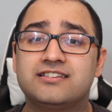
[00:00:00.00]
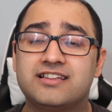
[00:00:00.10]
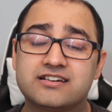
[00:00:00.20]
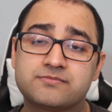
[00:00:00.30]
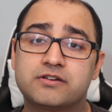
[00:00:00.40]

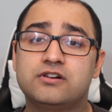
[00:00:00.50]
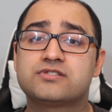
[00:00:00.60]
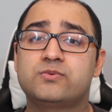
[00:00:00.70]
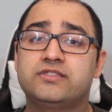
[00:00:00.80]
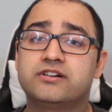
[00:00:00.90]
That is
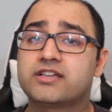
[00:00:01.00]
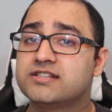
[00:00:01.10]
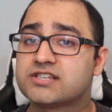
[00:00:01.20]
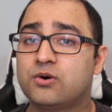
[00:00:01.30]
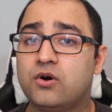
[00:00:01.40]
because when their
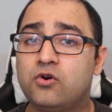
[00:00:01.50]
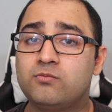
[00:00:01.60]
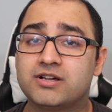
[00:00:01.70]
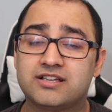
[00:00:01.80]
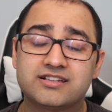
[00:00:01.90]
kids go
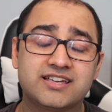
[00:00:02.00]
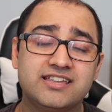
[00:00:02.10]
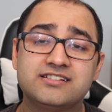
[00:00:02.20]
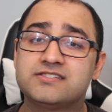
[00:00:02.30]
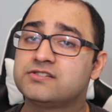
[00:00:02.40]
home, a lot of the
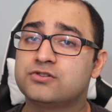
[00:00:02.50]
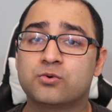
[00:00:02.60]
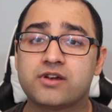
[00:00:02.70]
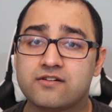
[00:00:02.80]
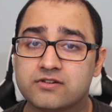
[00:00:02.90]
kids
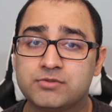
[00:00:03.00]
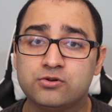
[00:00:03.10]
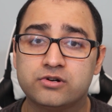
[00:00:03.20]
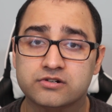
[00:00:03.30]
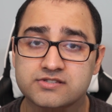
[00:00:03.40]
don't have
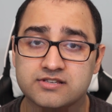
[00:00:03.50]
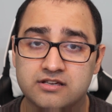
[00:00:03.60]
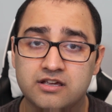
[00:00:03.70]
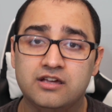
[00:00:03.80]
computers.